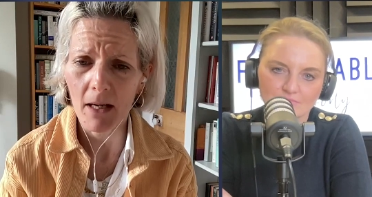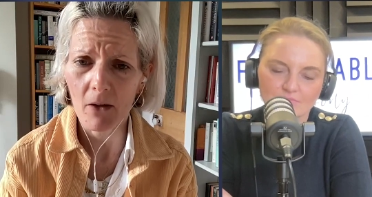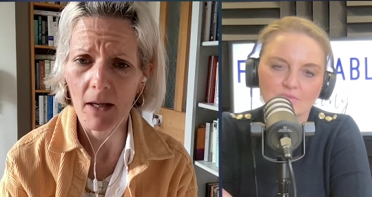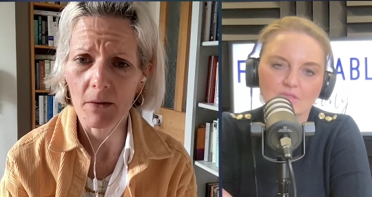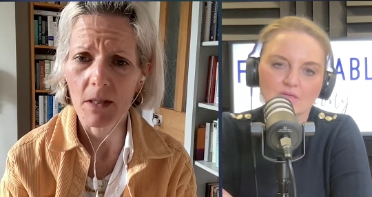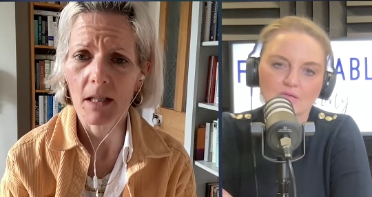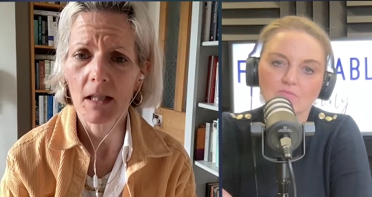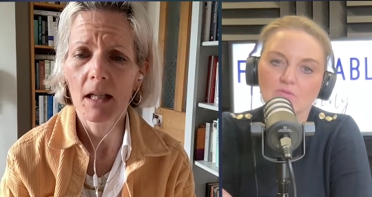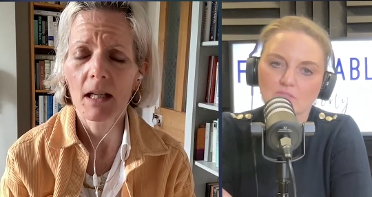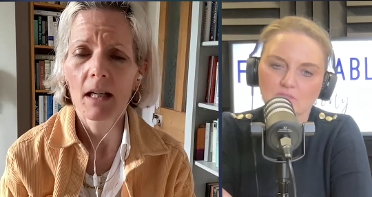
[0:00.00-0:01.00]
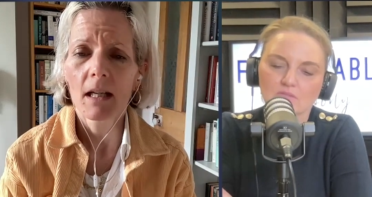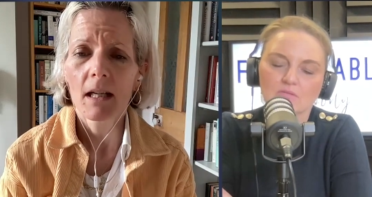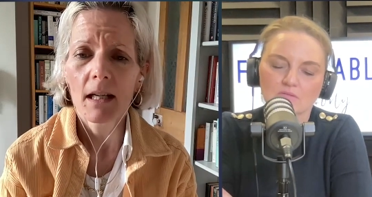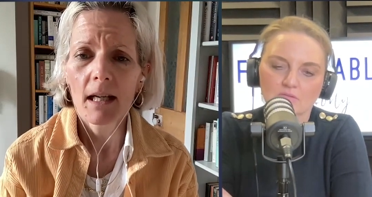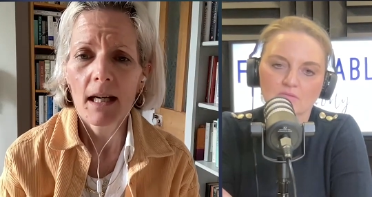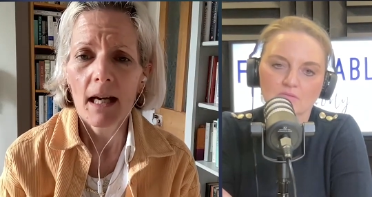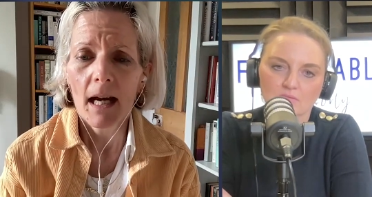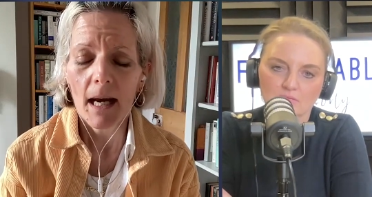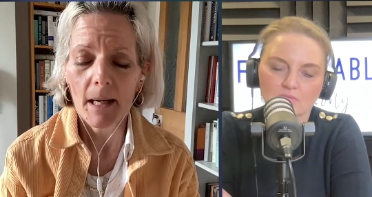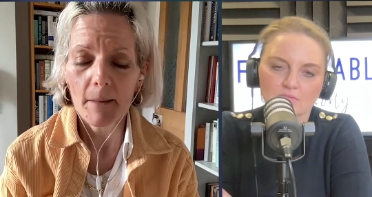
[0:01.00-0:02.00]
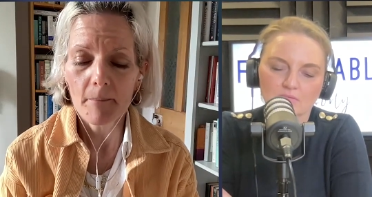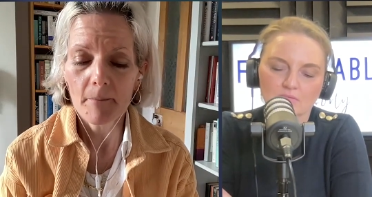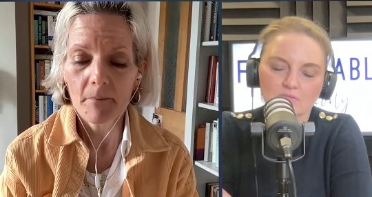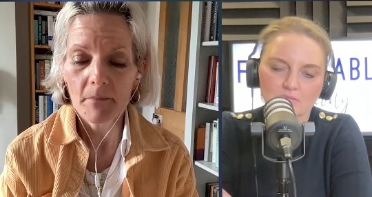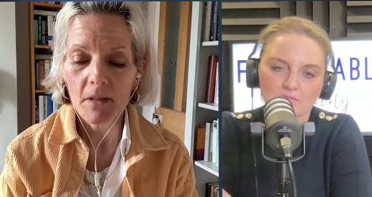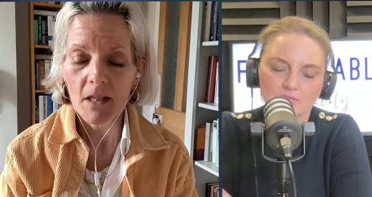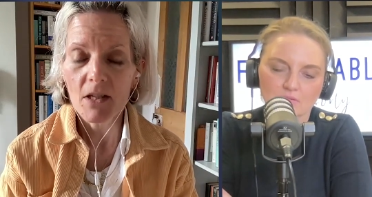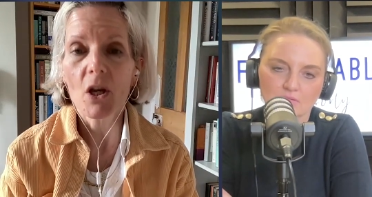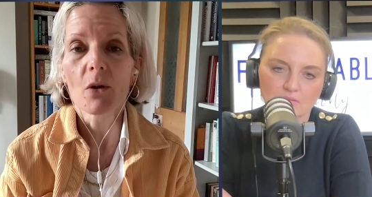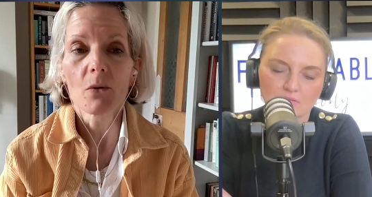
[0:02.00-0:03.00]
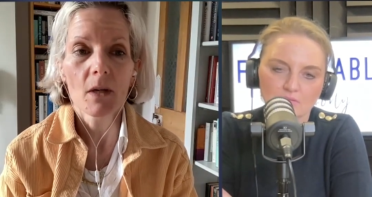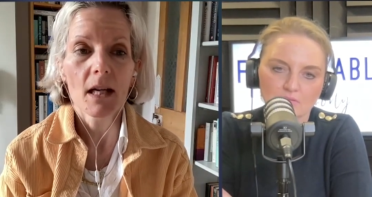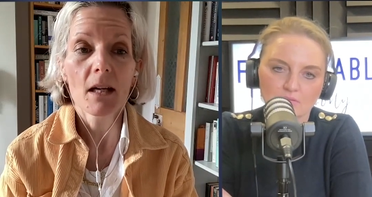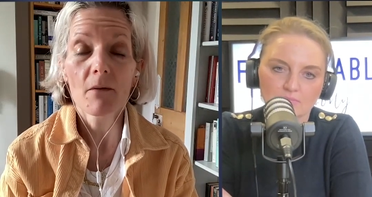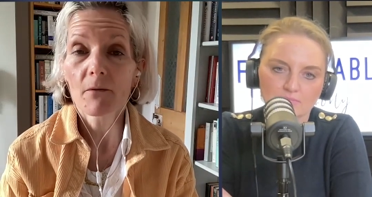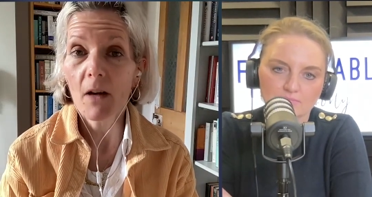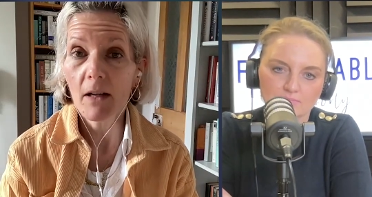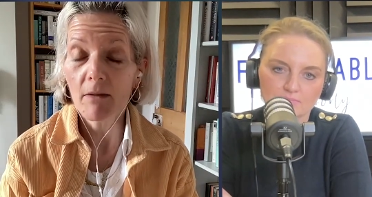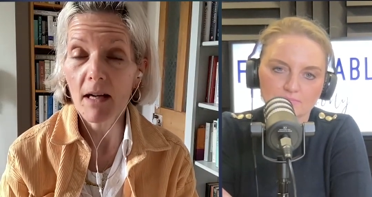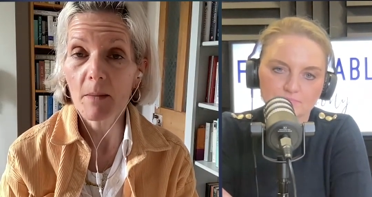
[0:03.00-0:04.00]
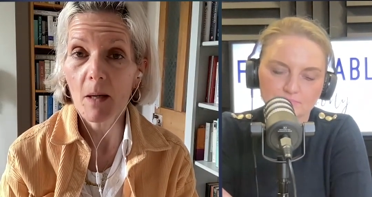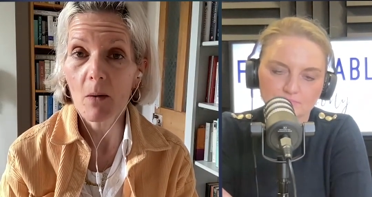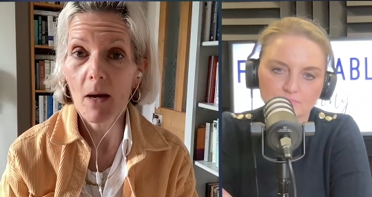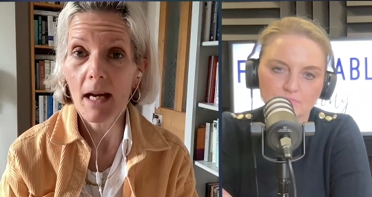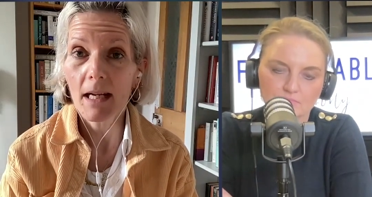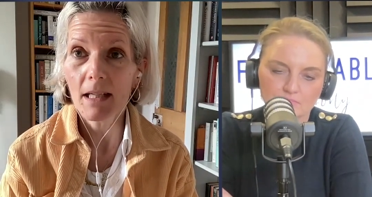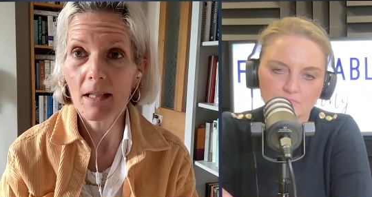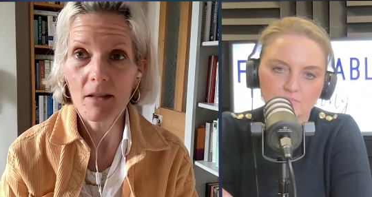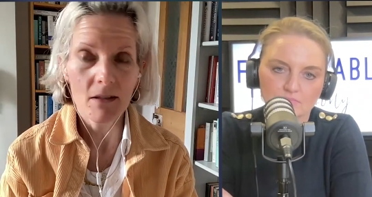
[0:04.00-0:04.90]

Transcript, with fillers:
Speaker 1: background right um, so in a very roundabout way